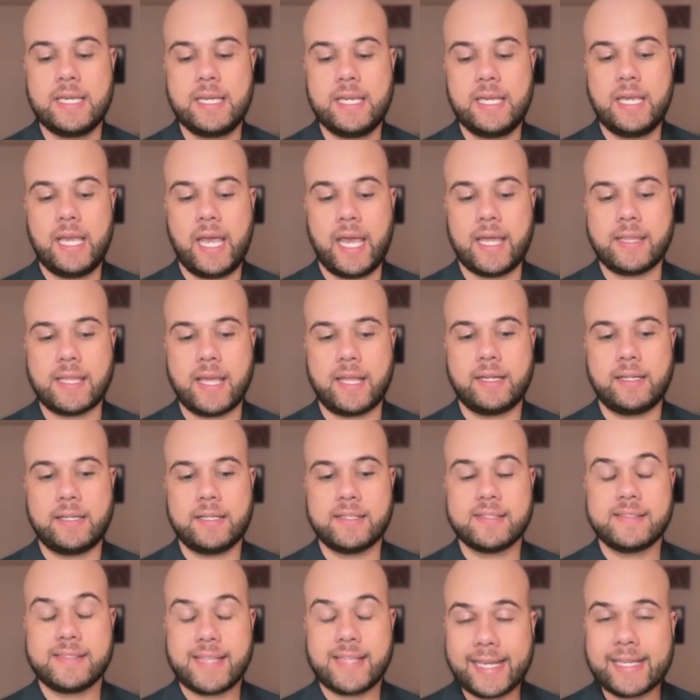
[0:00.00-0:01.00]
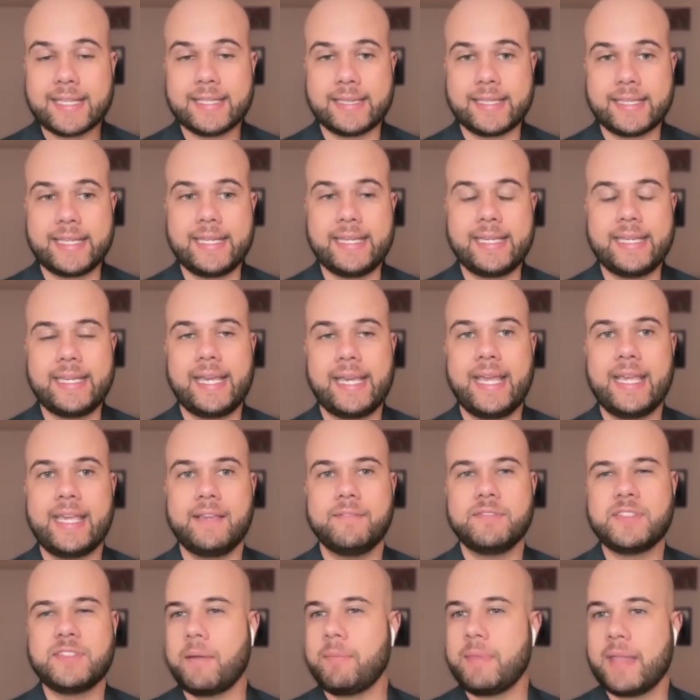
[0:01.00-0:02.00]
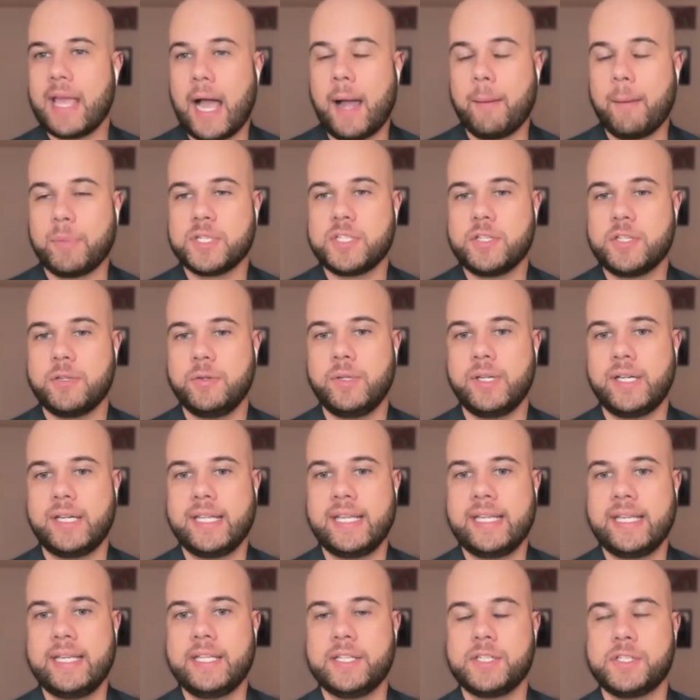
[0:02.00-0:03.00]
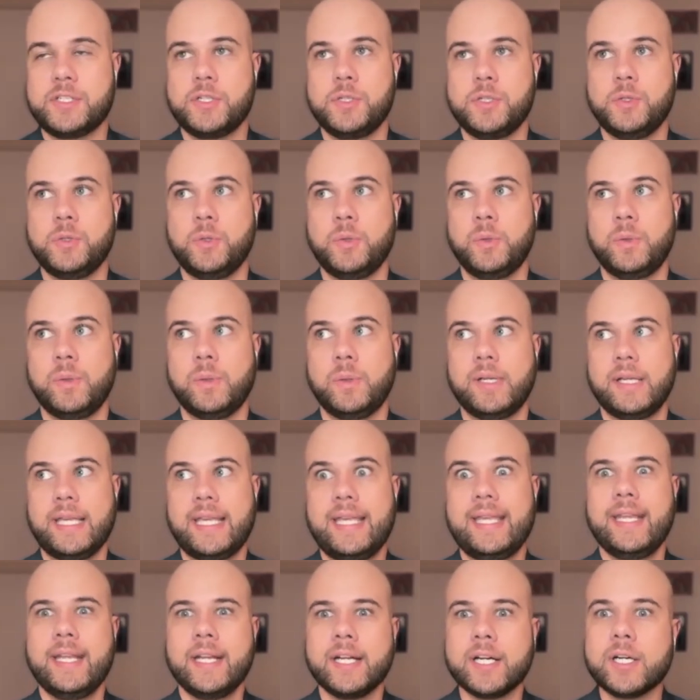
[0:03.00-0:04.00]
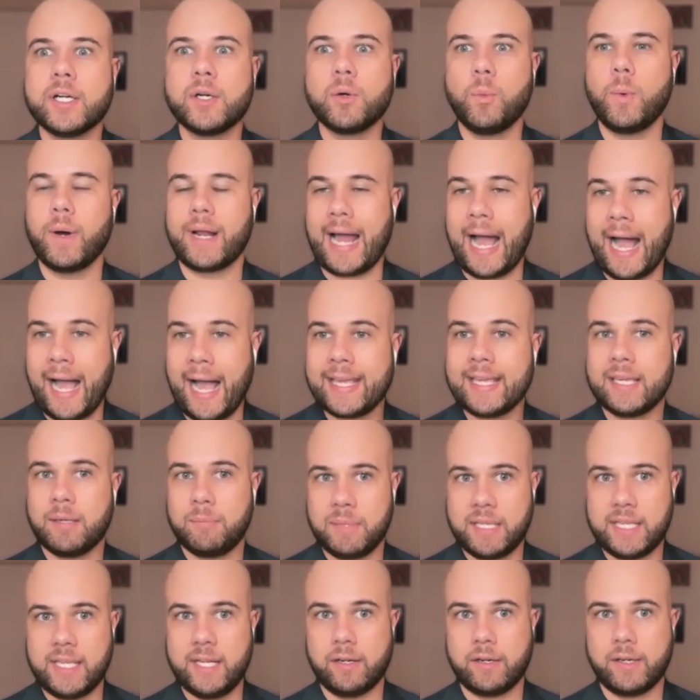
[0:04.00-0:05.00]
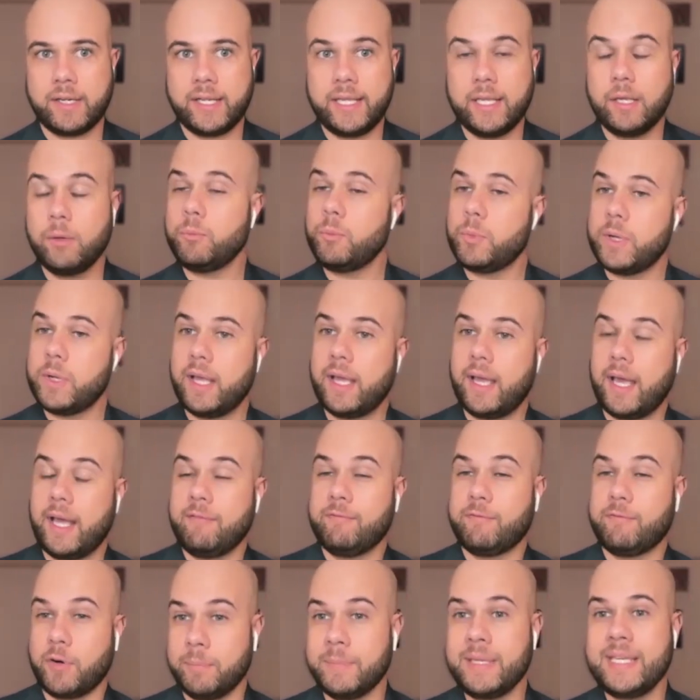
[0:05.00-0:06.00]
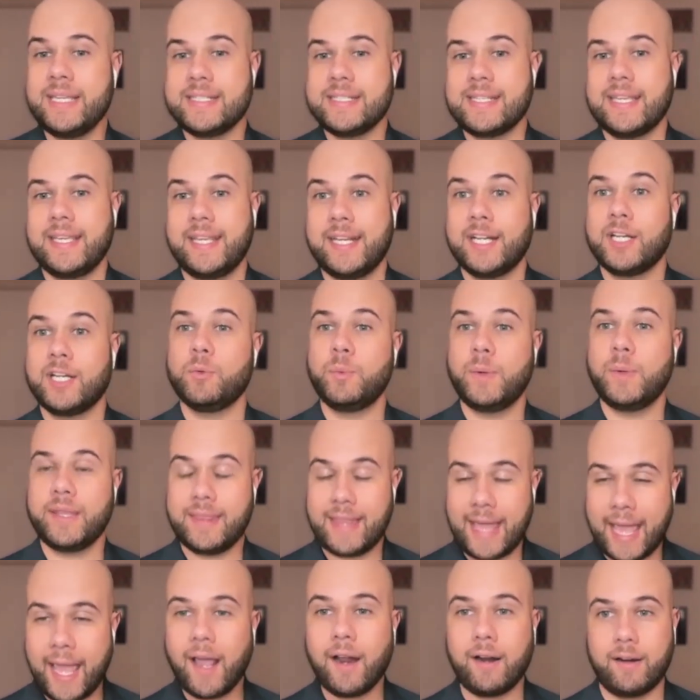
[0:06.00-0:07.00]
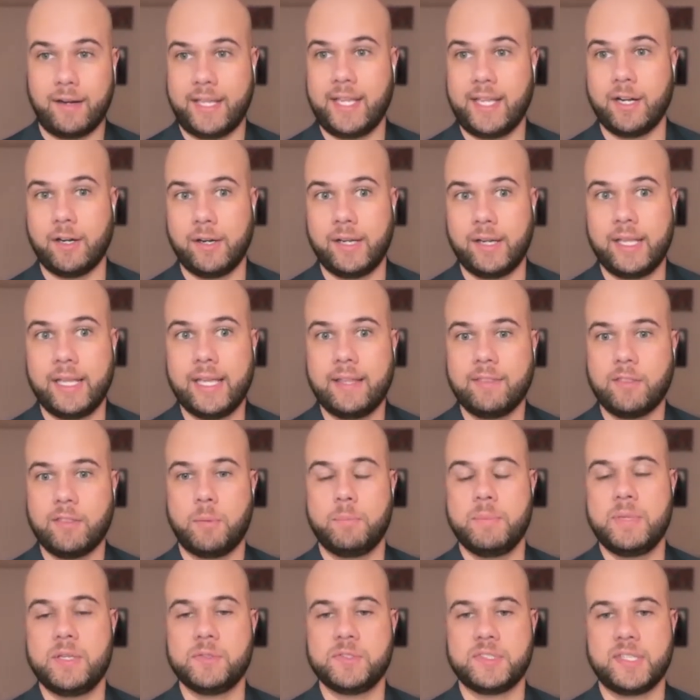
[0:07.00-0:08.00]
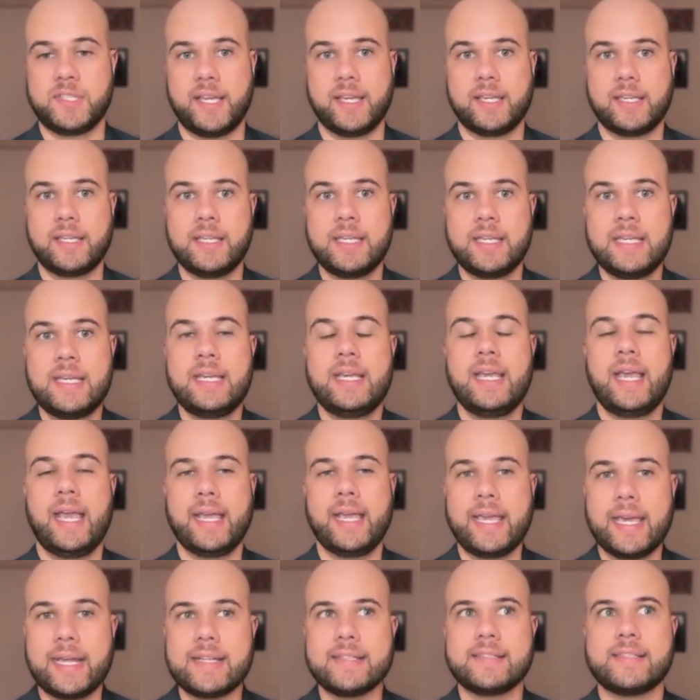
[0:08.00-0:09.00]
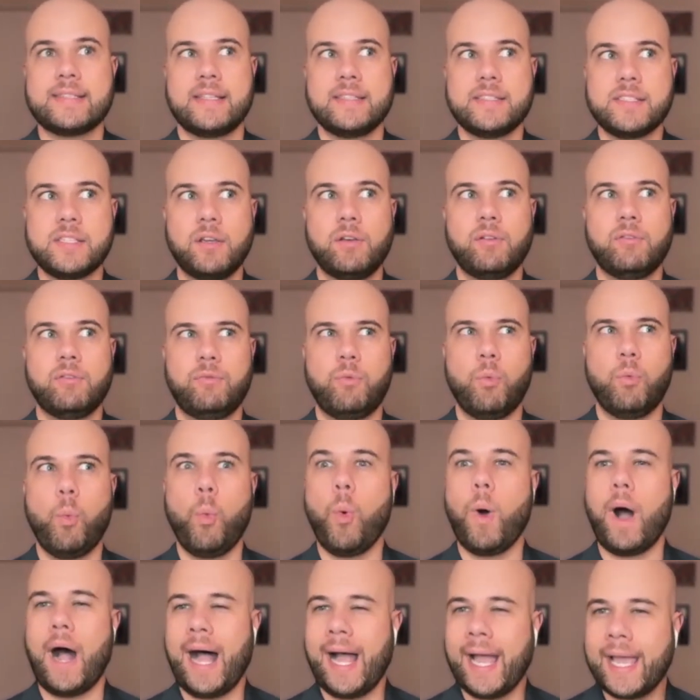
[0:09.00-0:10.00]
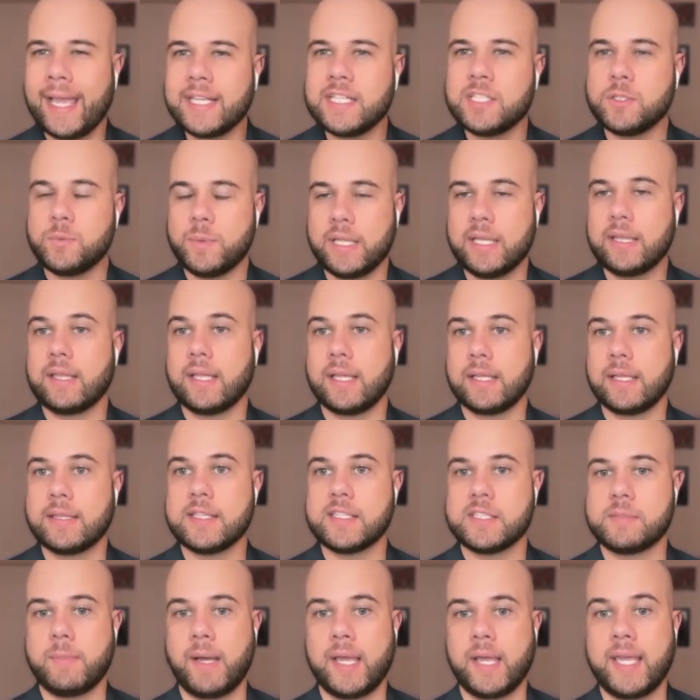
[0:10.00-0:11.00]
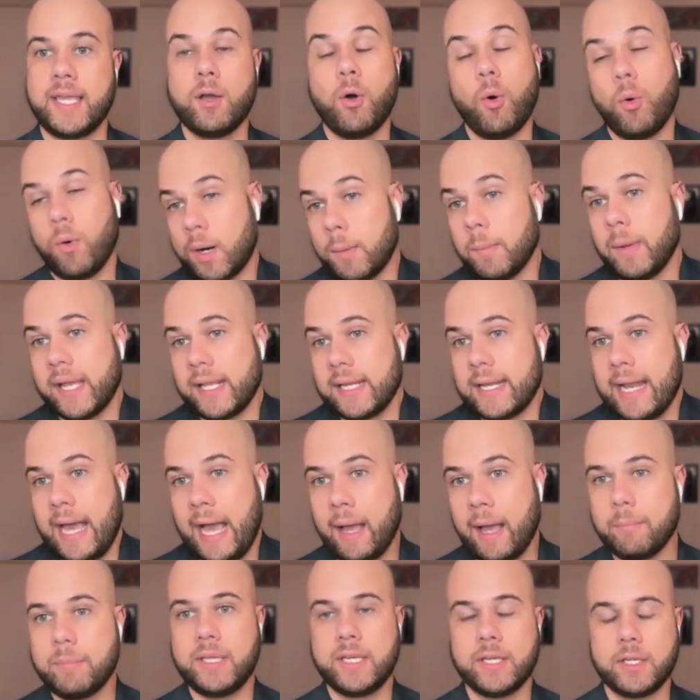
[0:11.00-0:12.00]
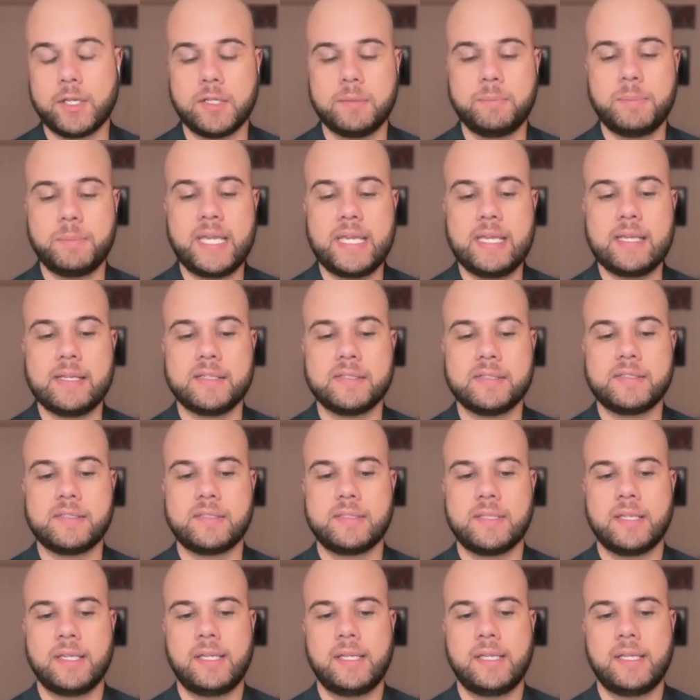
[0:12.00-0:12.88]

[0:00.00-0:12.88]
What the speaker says: And then secondly, it gives them the opportunity to hear what I am hearing and for me to hear what they are hearing in their music and get a sense of why do we think this might or might not be a good piece.